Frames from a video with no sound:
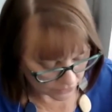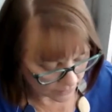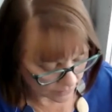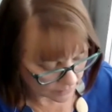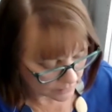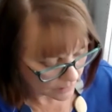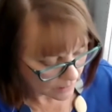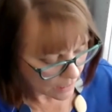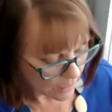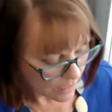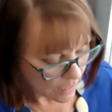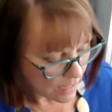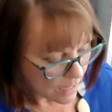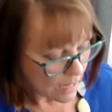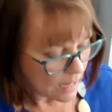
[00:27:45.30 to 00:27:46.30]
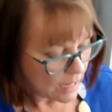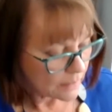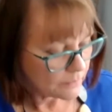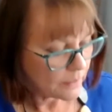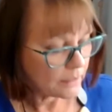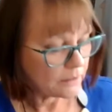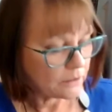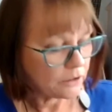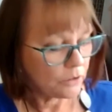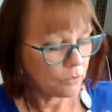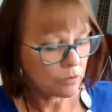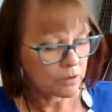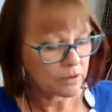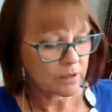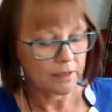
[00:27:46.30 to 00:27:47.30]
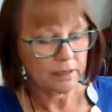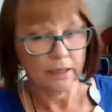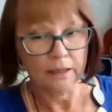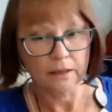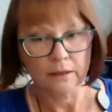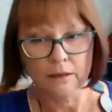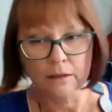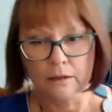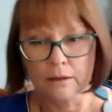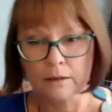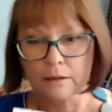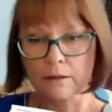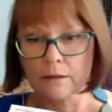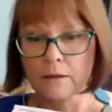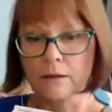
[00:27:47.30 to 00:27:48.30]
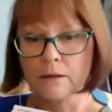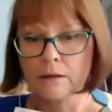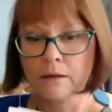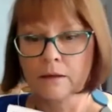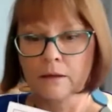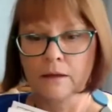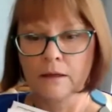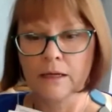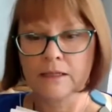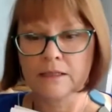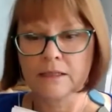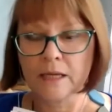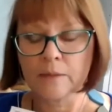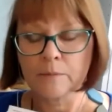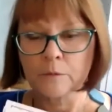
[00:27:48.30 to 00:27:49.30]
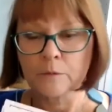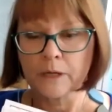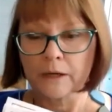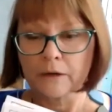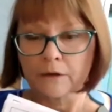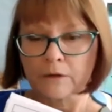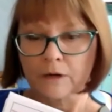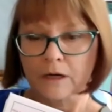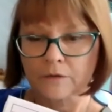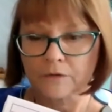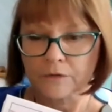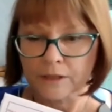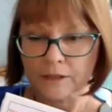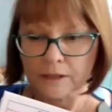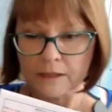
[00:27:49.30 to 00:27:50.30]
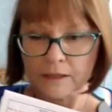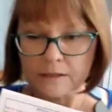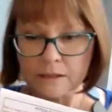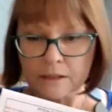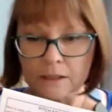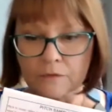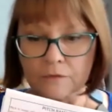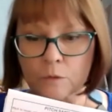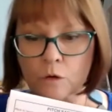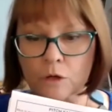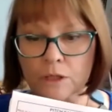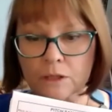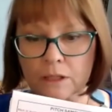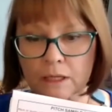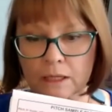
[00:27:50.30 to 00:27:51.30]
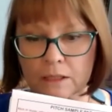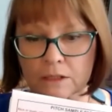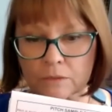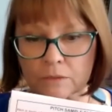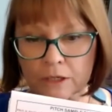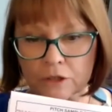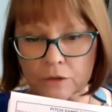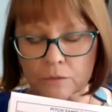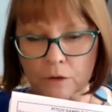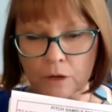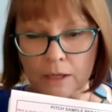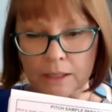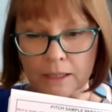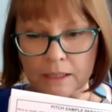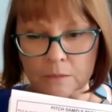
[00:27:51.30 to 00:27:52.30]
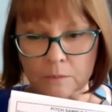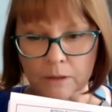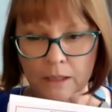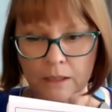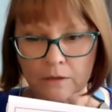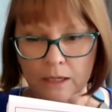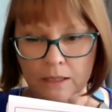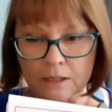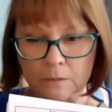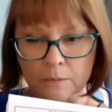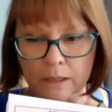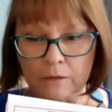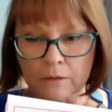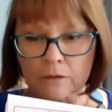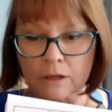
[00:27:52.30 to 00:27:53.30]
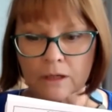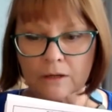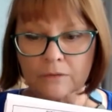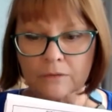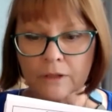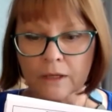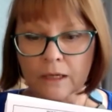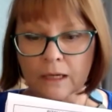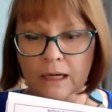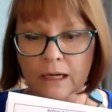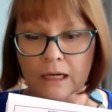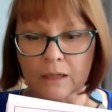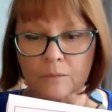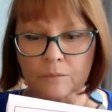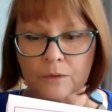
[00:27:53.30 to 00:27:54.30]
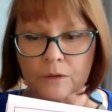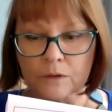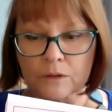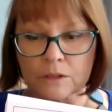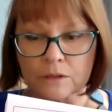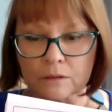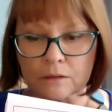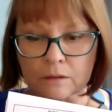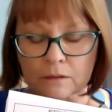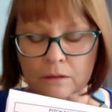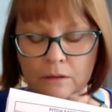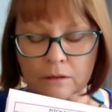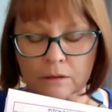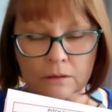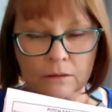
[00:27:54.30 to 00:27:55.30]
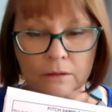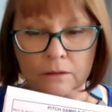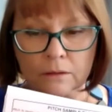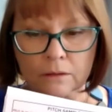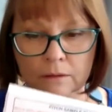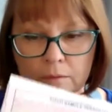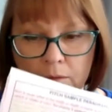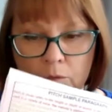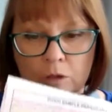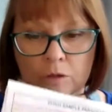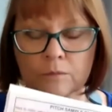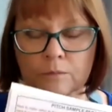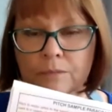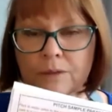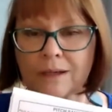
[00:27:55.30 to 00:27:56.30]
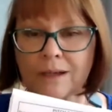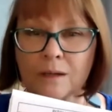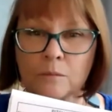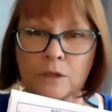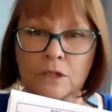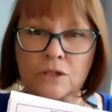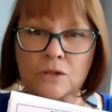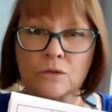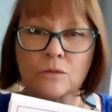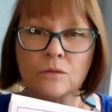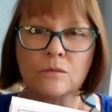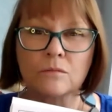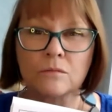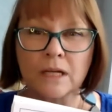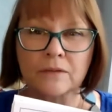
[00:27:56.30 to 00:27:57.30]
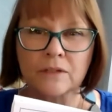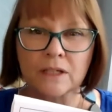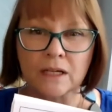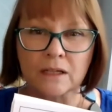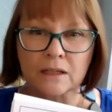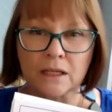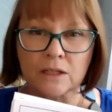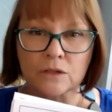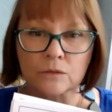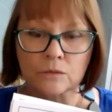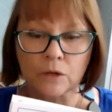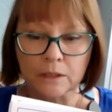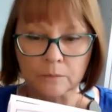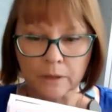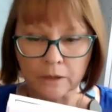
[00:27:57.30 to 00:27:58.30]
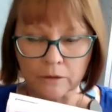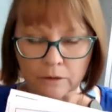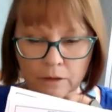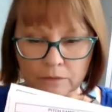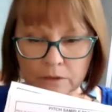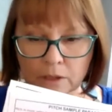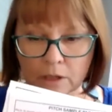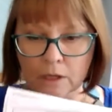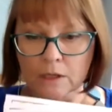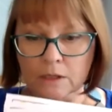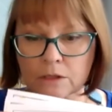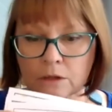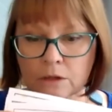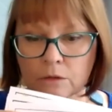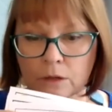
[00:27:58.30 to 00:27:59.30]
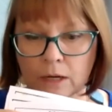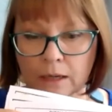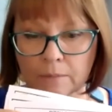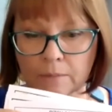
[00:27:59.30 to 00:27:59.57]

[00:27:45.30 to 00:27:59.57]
6. And then you also get a sample paragraph. Okay, so that if you're wanting the kids to actually write as a paragraph, because well, my school, we have to get kids to write in paragraphs. So